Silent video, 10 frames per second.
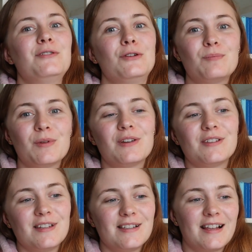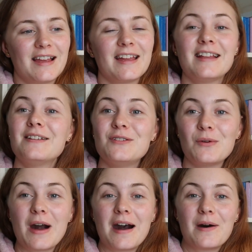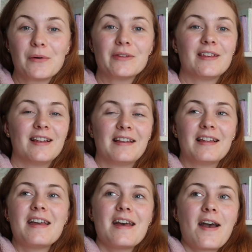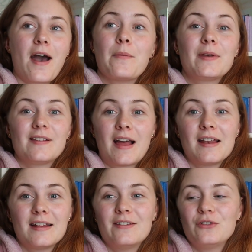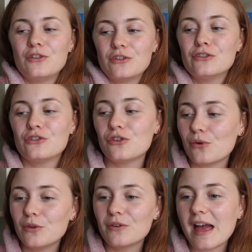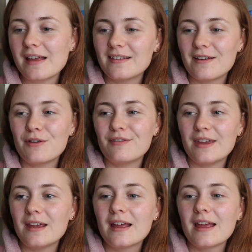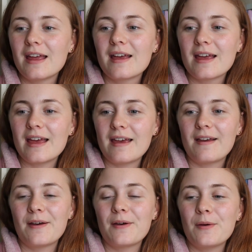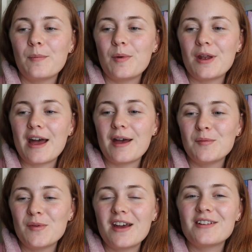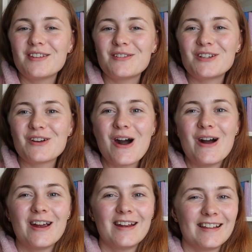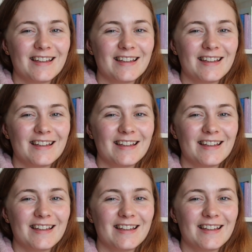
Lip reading: just because it's like in a new house, and I'm excited to just show you guys everything. But I'm not so sure